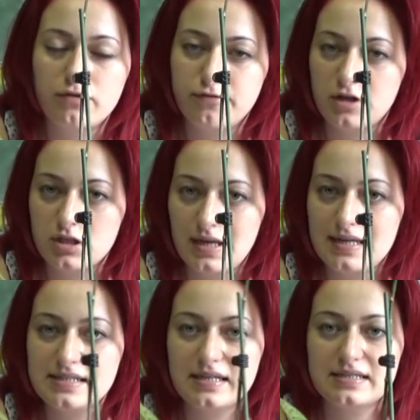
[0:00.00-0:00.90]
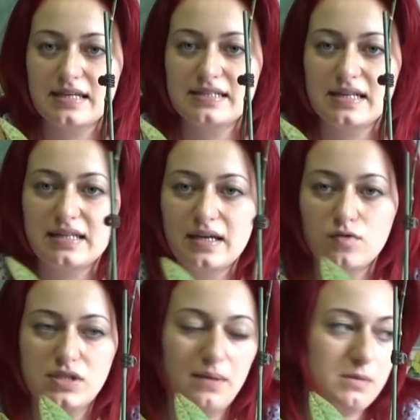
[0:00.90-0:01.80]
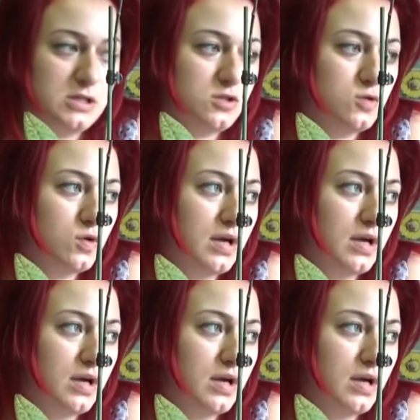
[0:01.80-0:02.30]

fertilizer, as I said, I use MSU,